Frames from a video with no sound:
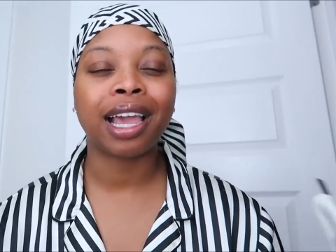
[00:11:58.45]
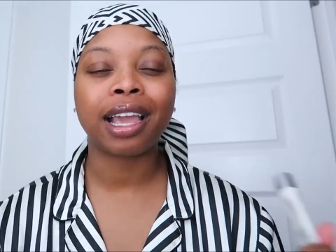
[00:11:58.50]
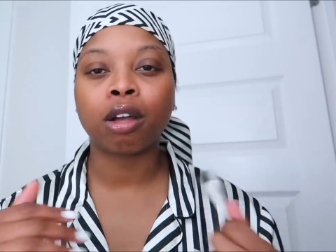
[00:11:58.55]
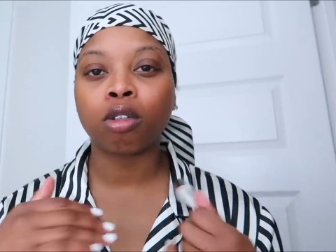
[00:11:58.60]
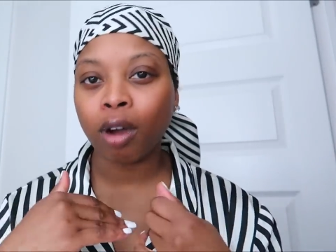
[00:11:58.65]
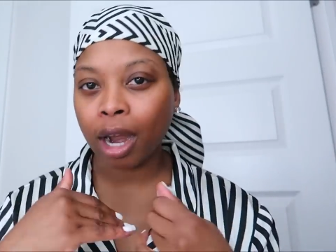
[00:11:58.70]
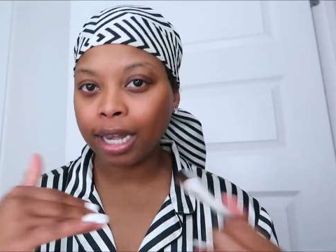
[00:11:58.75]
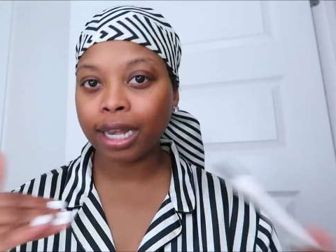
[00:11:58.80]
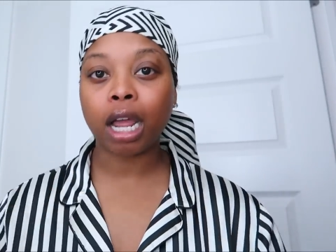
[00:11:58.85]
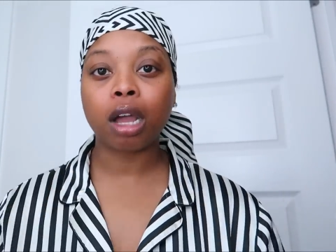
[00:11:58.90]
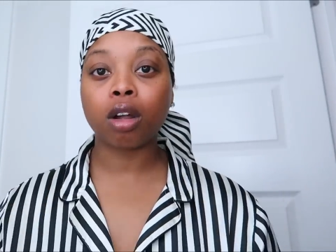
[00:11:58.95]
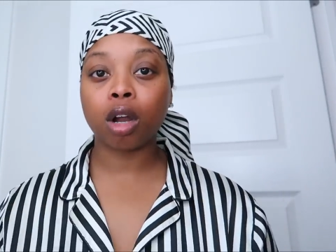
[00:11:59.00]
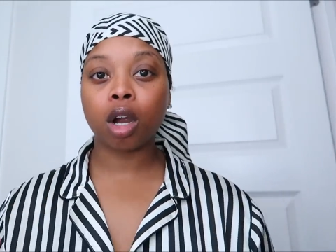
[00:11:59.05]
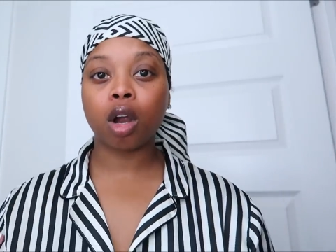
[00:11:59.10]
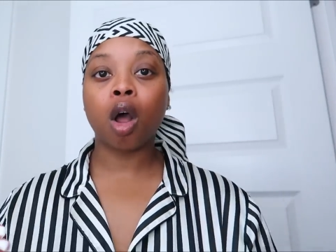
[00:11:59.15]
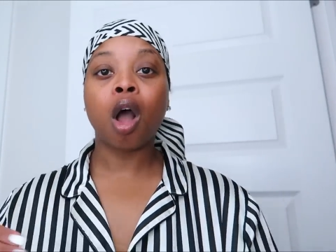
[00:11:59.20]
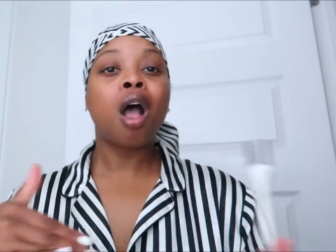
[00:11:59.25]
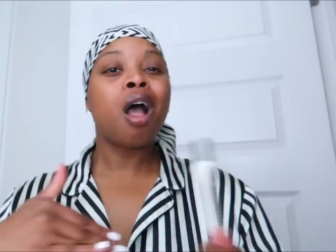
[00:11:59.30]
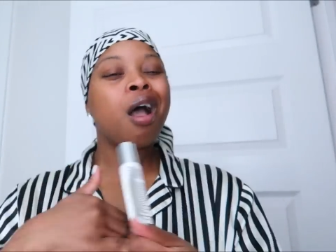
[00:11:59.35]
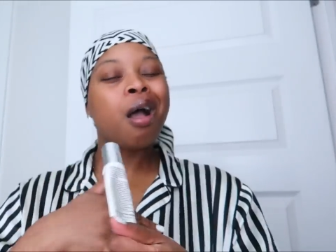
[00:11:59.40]
Like right now,
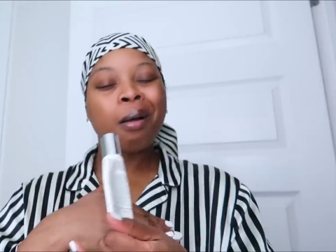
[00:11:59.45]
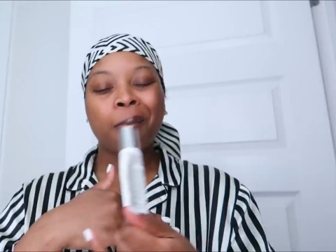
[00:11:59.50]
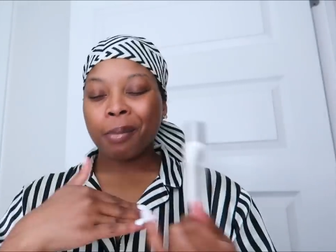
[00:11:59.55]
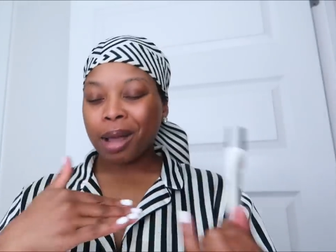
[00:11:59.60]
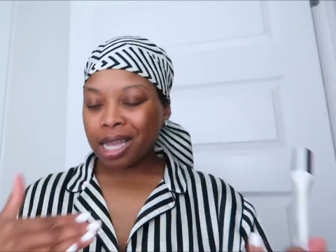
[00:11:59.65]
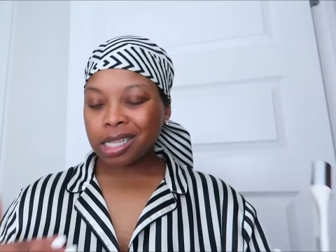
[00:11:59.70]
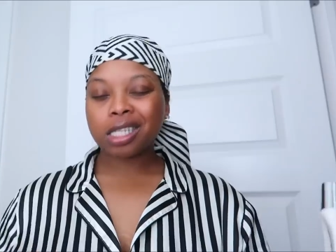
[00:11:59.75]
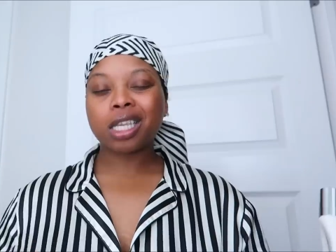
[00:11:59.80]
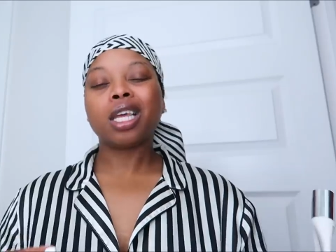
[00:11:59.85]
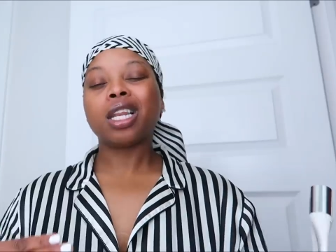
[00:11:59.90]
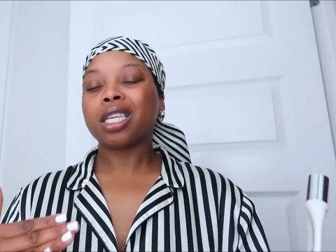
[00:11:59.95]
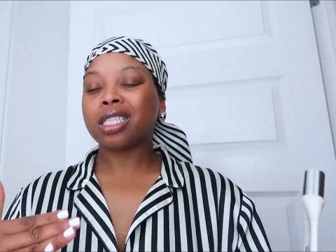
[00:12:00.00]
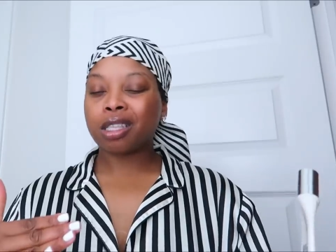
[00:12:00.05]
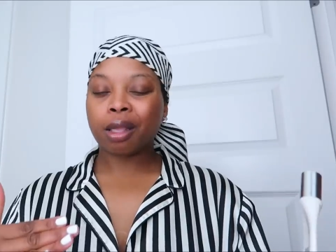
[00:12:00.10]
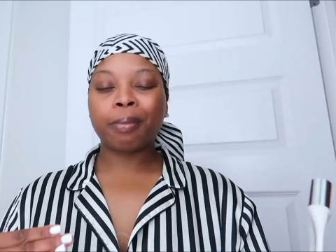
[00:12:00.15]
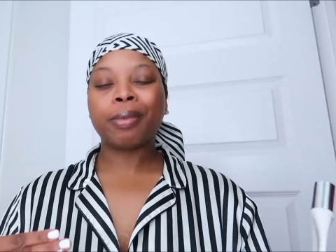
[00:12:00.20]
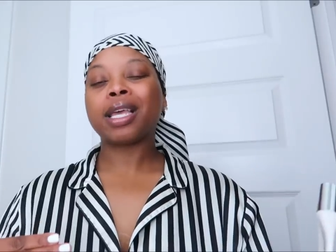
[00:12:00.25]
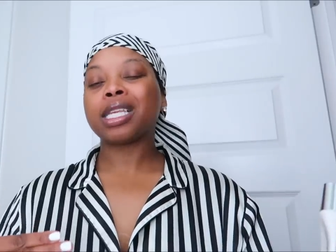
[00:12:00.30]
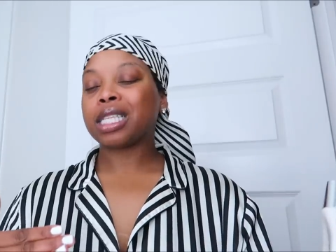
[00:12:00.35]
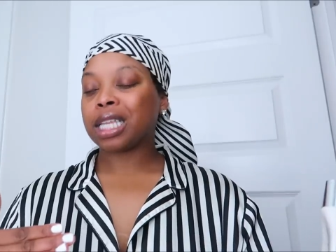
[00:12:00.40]
girl, my skin is
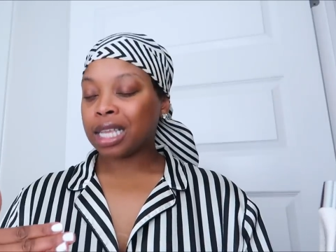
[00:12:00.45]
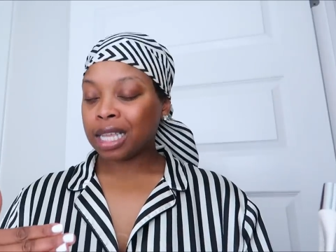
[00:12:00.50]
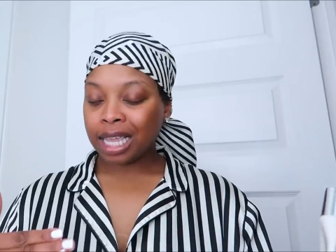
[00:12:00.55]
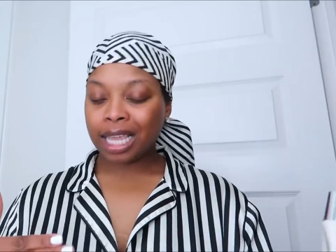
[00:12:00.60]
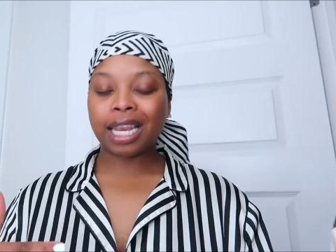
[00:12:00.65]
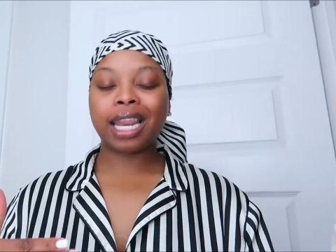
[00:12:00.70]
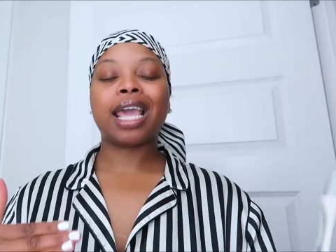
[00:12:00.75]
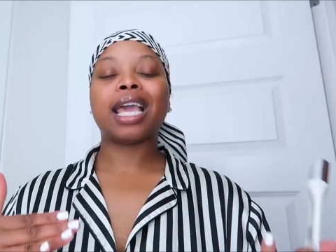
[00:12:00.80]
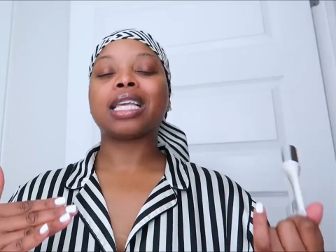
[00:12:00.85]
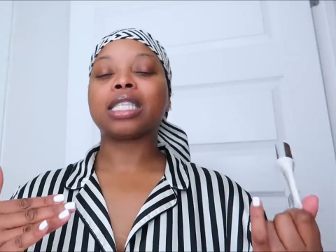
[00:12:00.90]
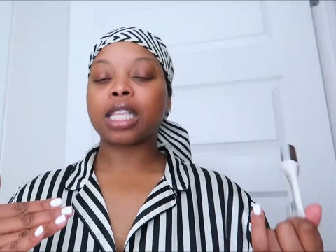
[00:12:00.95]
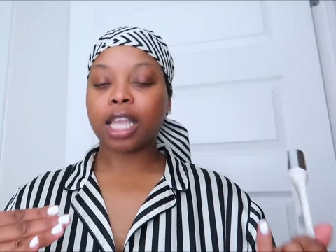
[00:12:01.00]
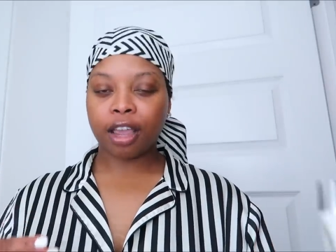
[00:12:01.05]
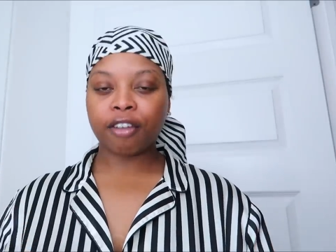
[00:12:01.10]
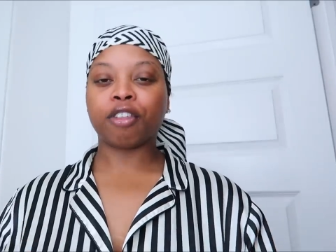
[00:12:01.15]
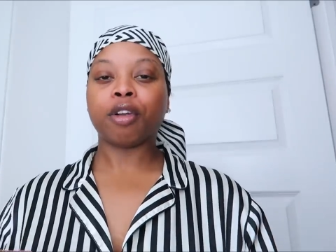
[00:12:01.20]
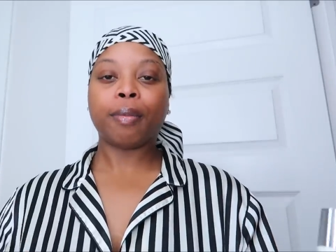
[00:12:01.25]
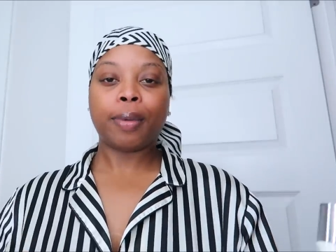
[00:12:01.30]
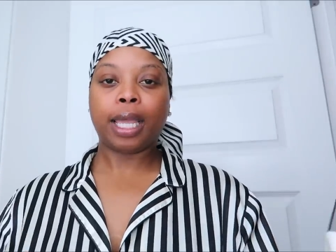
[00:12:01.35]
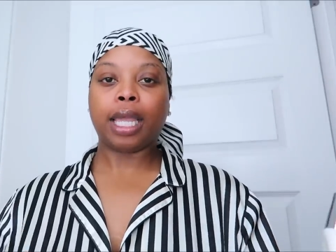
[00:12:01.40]
the best it has
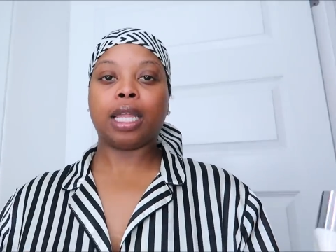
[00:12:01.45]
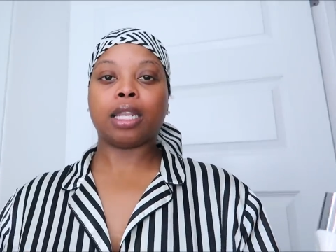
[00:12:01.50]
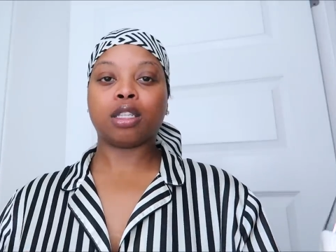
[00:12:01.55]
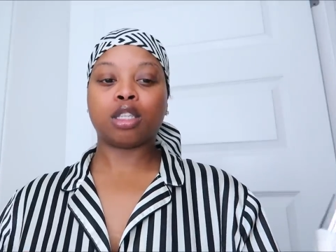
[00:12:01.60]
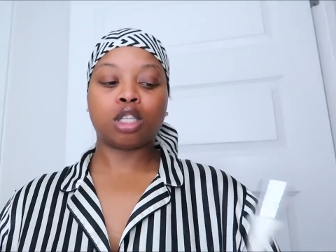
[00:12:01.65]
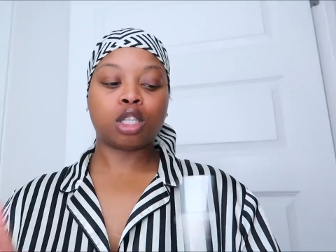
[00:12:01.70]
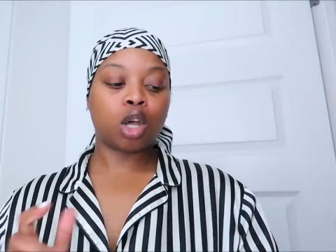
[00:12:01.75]
ever been.